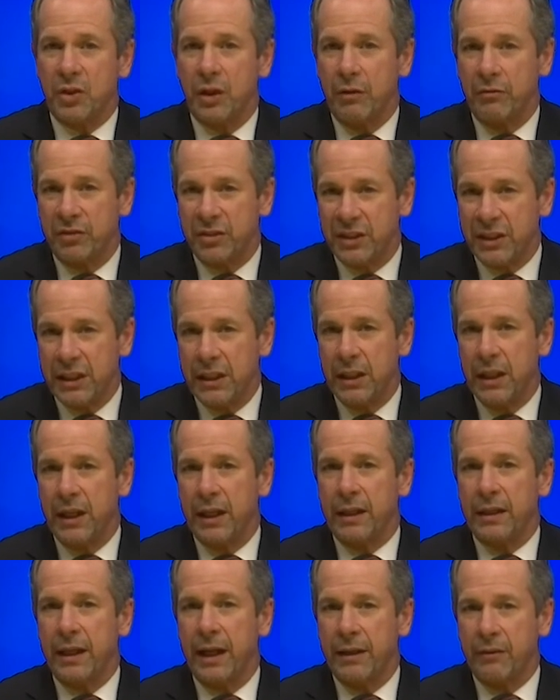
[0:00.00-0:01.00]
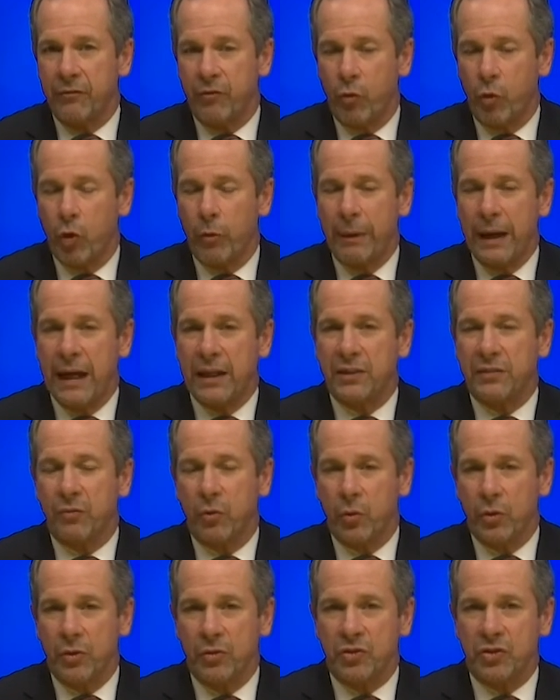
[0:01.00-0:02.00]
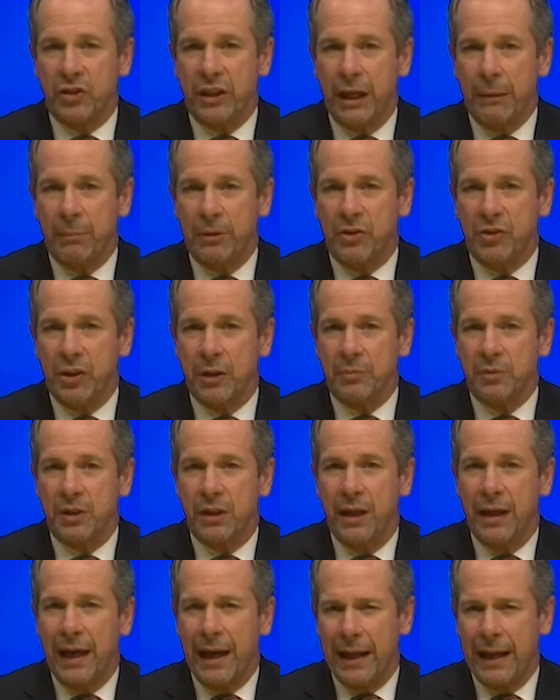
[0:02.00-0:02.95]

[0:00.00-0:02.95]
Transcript: of seeding and formats for those championships